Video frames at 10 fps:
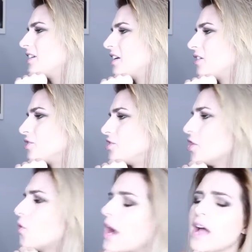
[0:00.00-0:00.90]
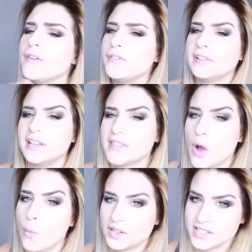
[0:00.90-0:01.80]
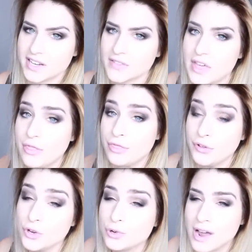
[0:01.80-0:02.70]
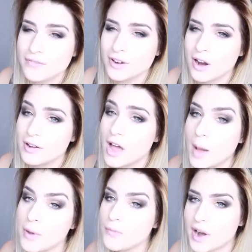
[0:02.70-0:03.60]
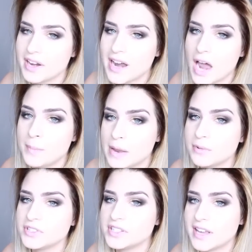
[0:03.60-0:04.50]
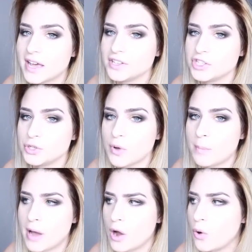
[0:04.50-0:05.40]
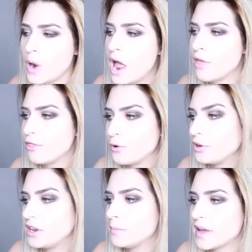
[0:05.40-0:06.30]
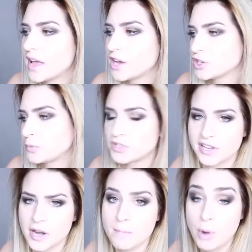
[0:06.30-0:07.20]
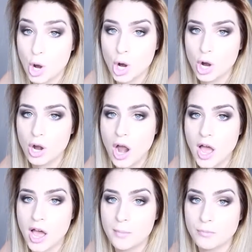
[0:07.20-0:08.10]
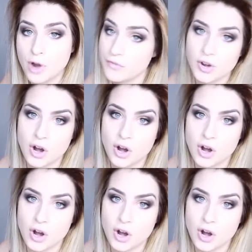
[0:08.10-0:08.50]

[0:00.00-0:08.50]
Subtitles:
here. So I have a feeling that once I get that third graphic card up and running, I'd be able to get to about 30 mega hashes per second per graphic